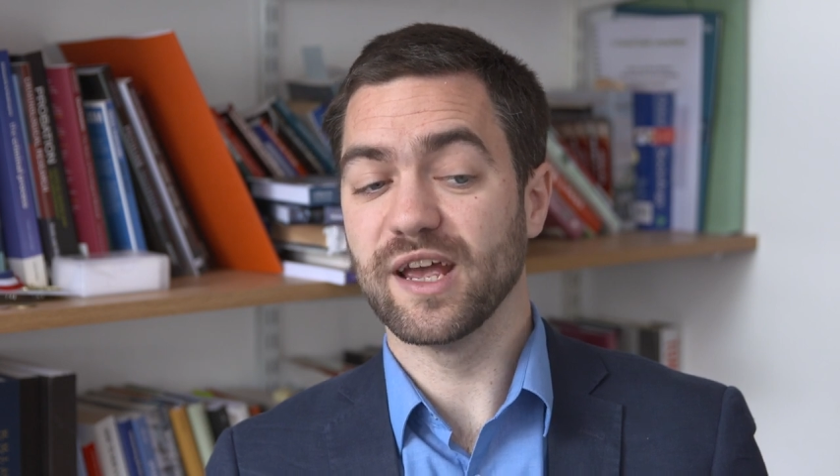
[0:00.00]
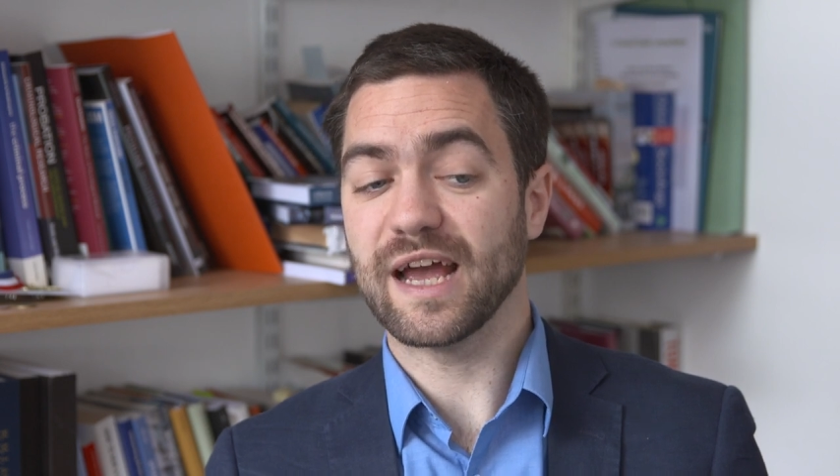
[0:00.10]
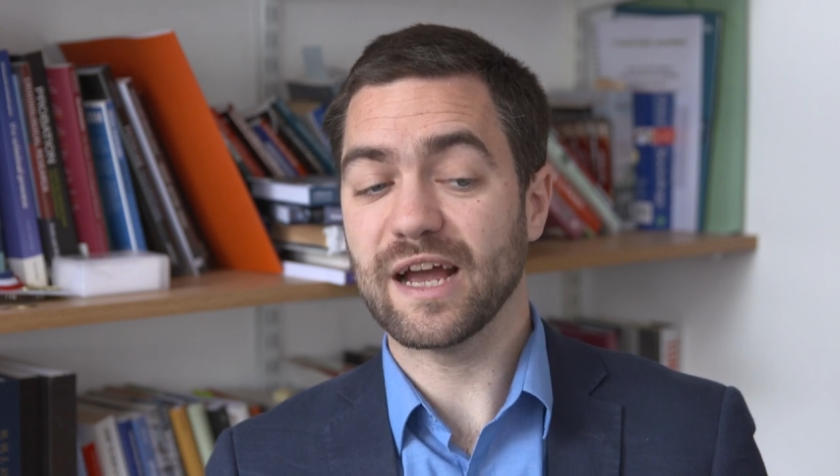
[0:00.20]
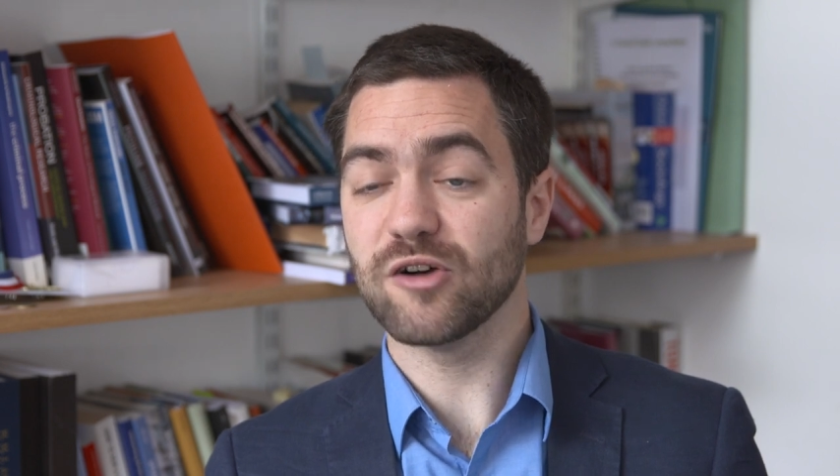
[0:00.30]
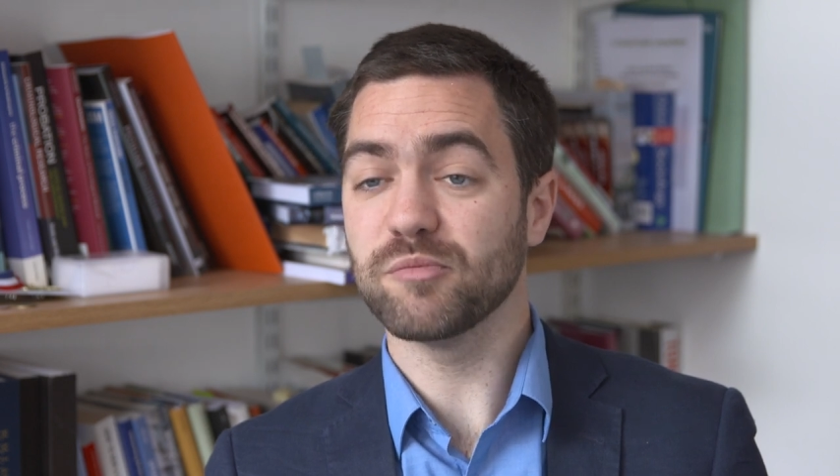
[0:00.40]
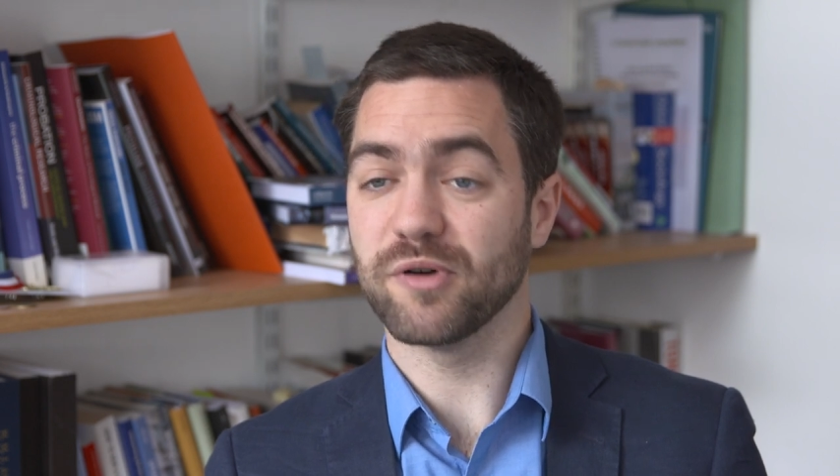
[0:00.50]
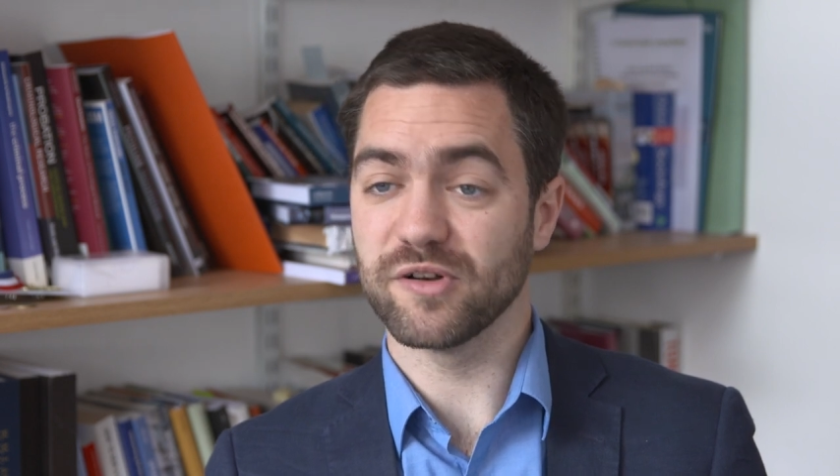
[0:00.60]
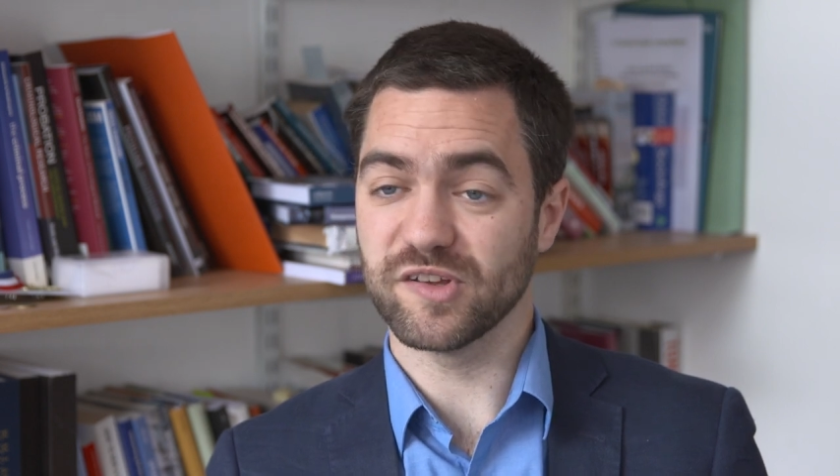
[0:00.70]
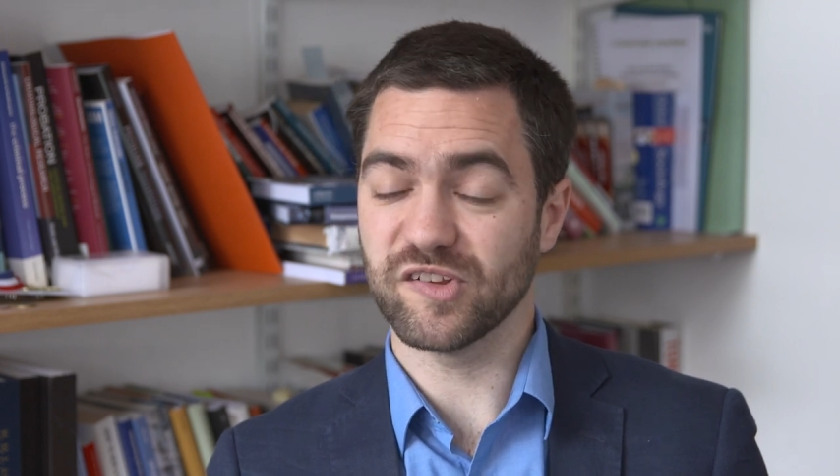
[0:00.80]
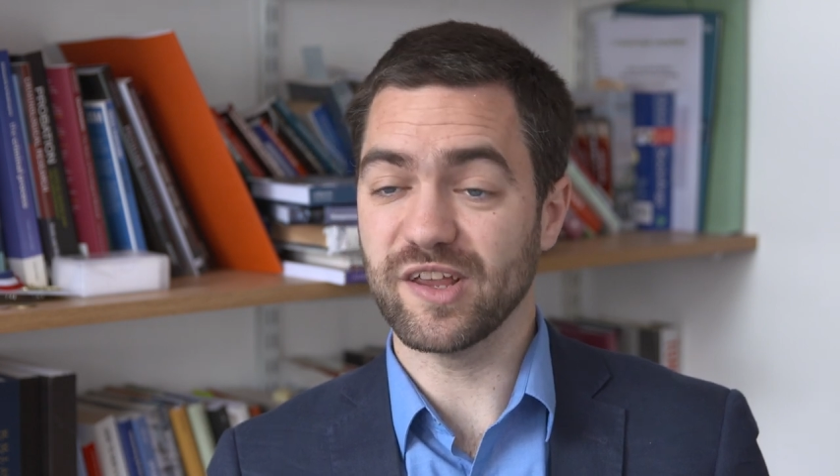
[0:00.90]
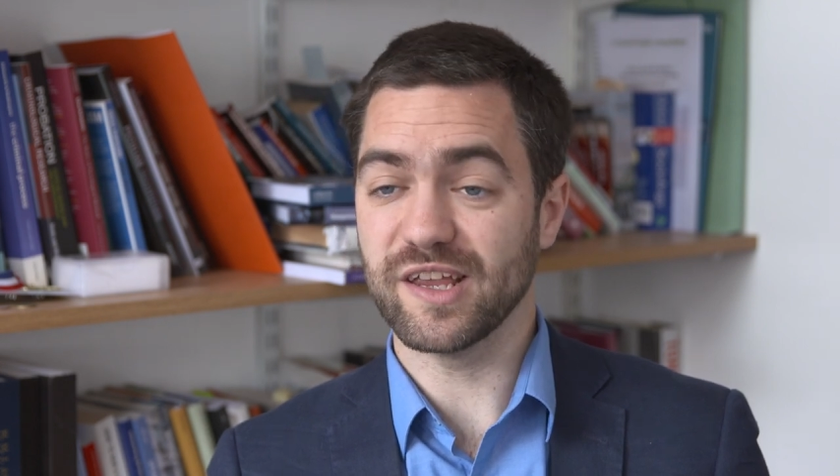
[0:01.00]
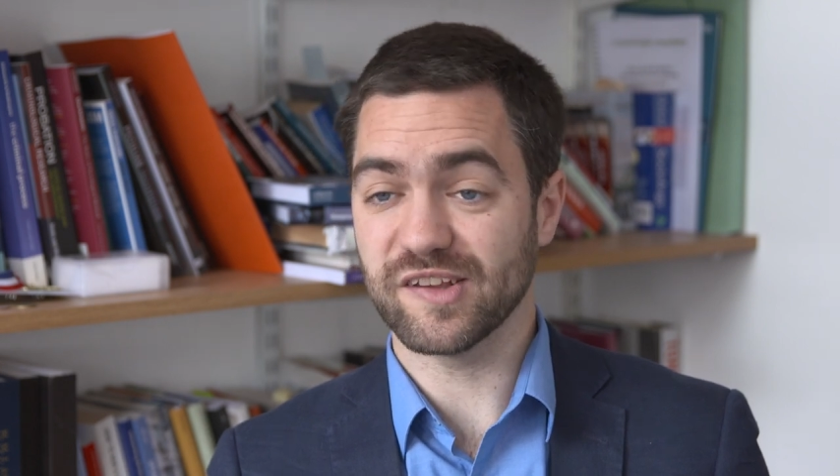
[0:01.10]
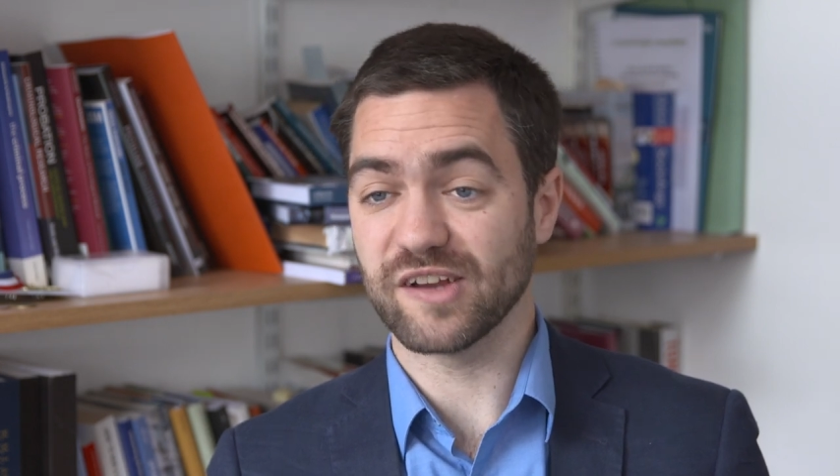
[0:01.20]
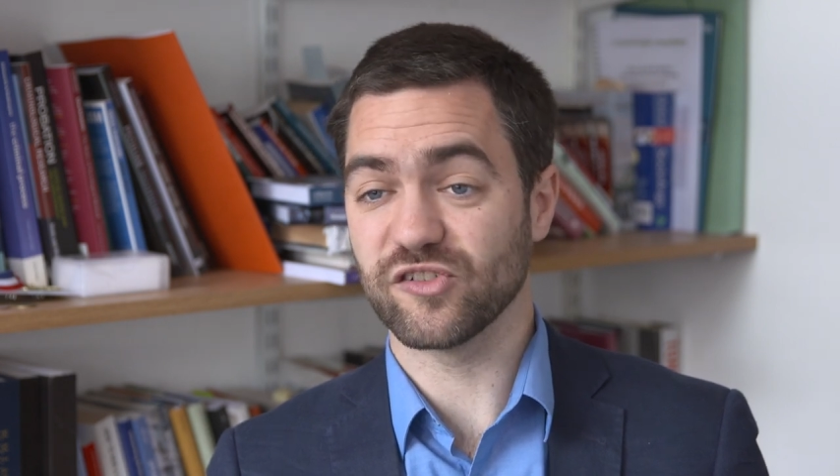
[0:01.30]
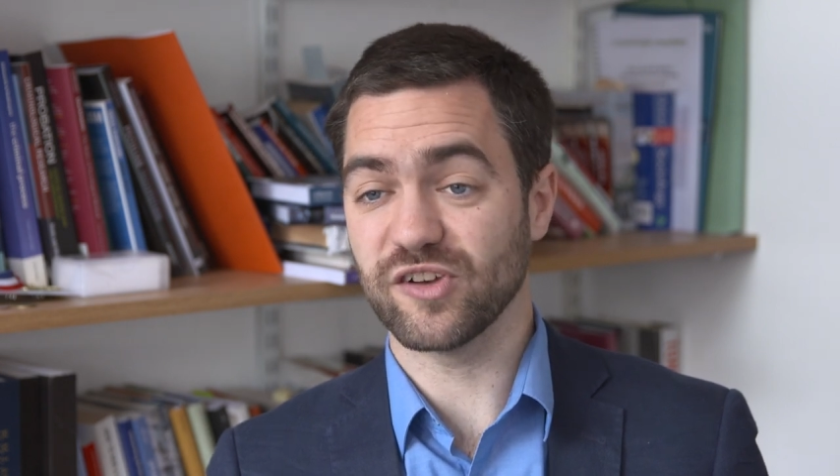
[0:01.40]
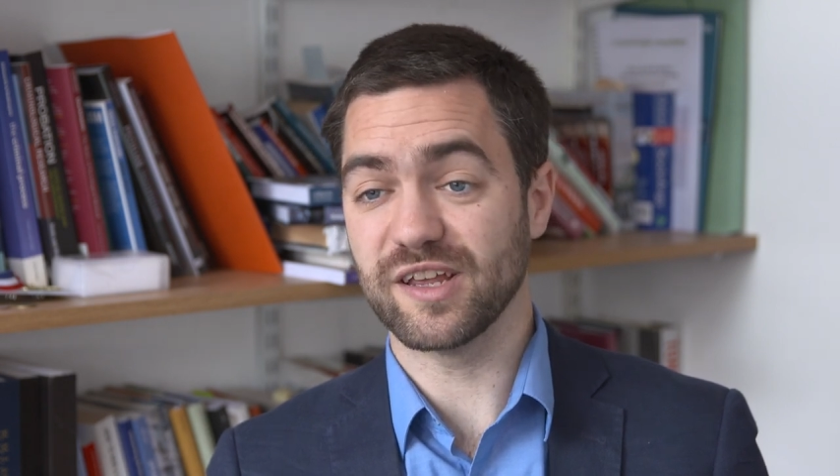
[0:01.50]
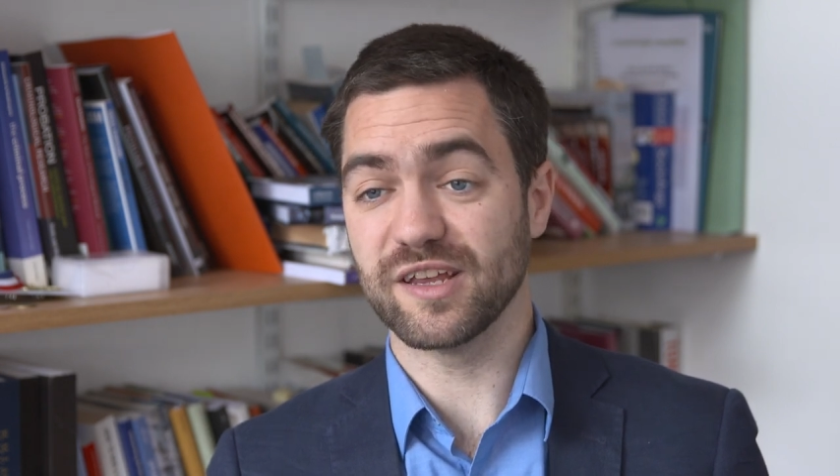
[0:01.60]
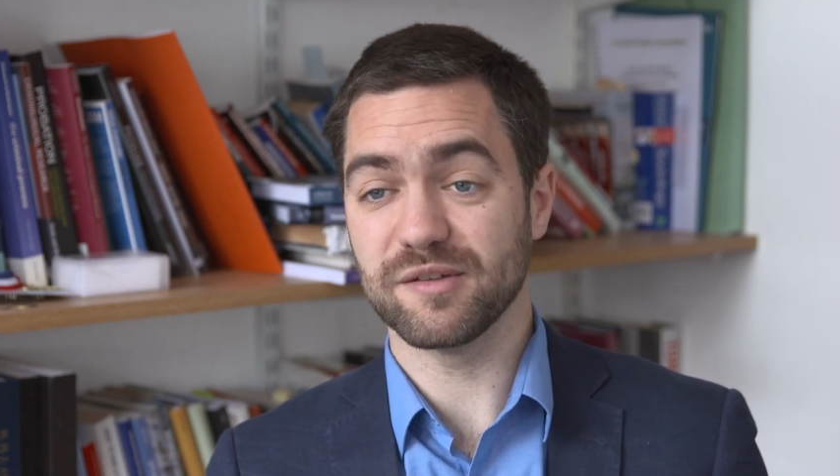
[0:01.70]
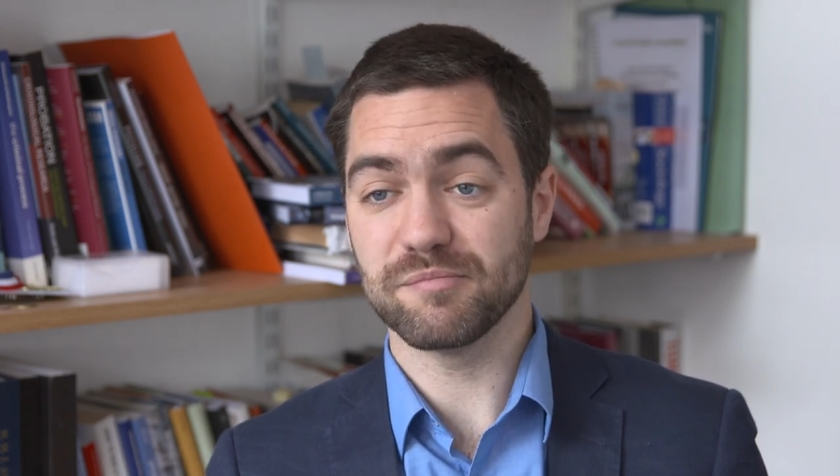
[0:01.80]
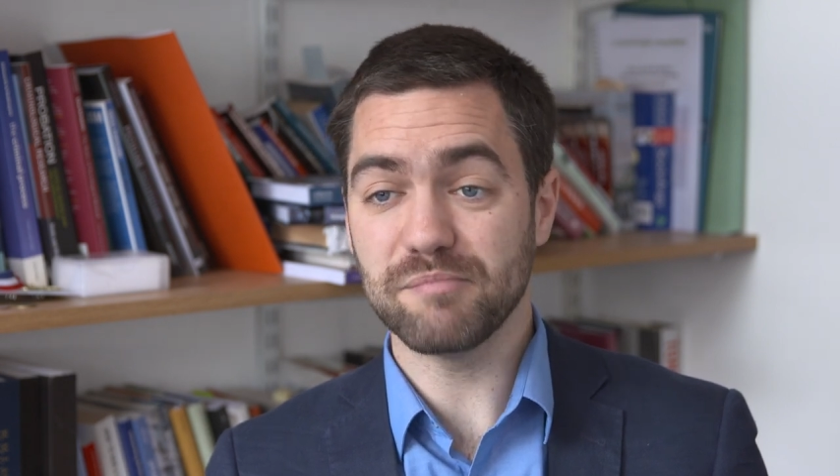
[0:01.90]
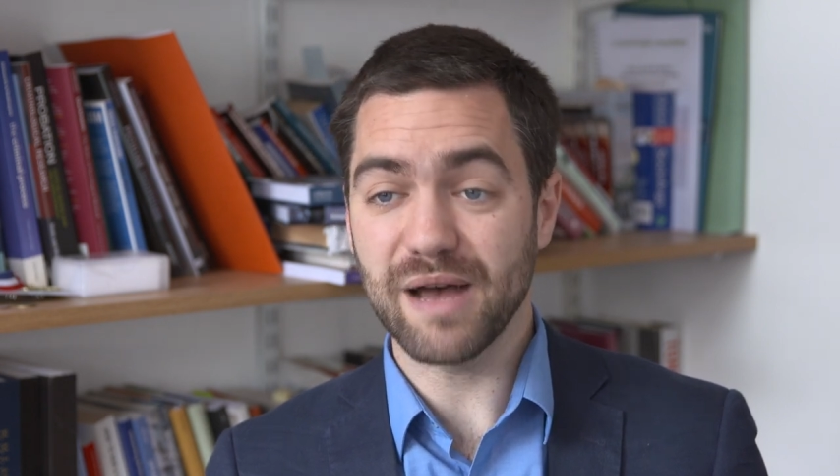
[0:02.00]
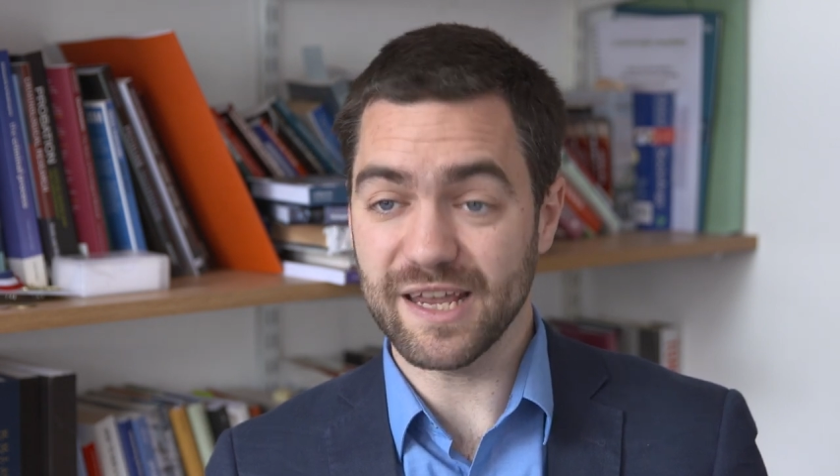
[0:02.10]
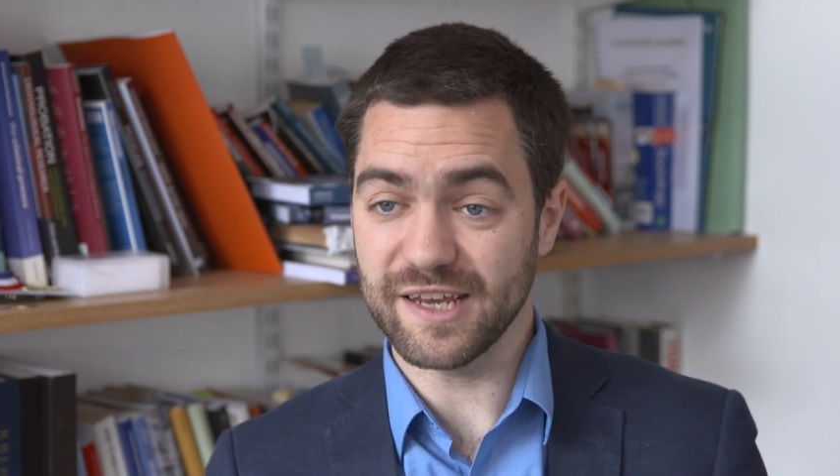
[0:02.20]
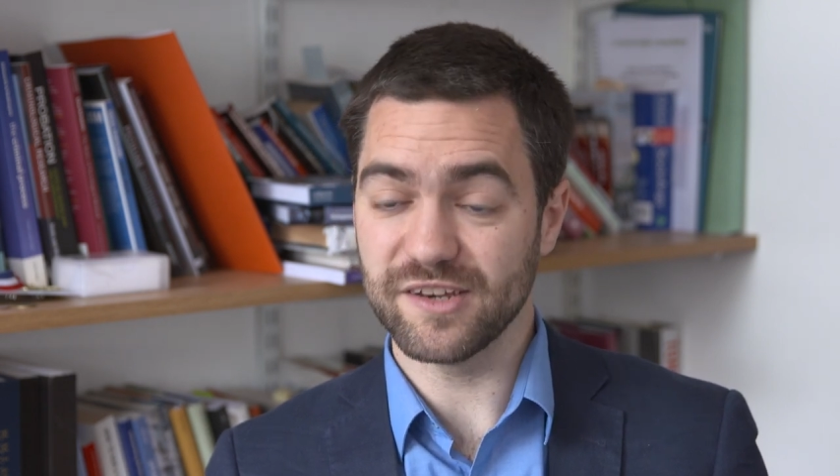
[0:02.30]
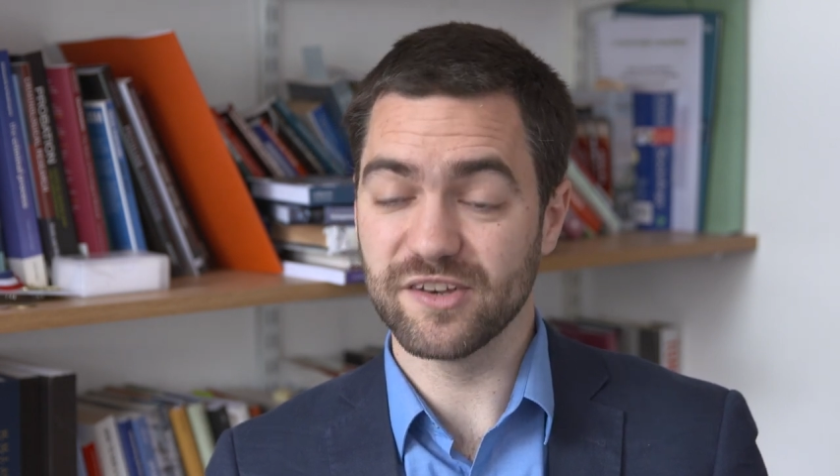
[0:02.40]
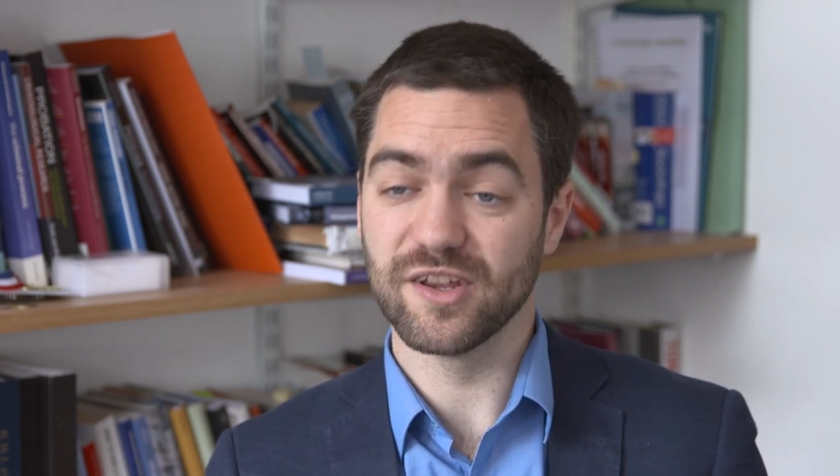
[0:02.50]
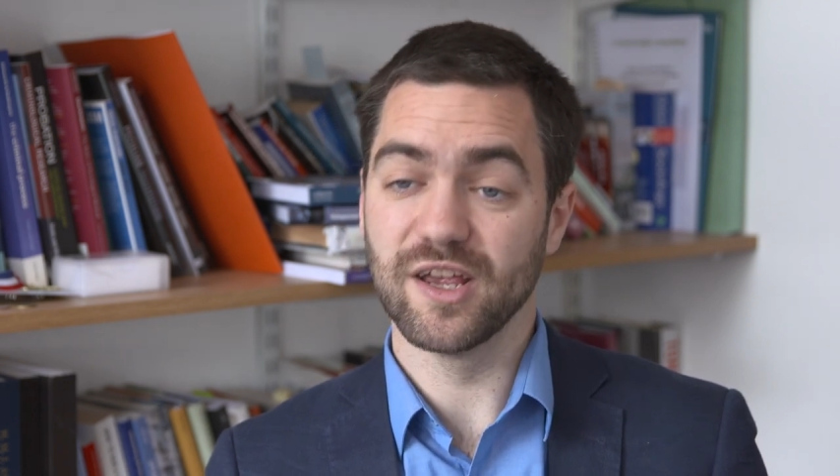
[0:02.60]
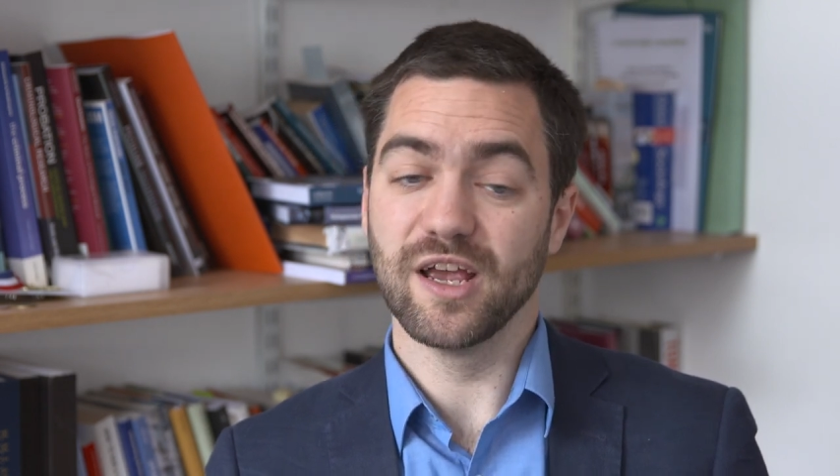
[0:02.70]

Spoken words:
how policy is actually made,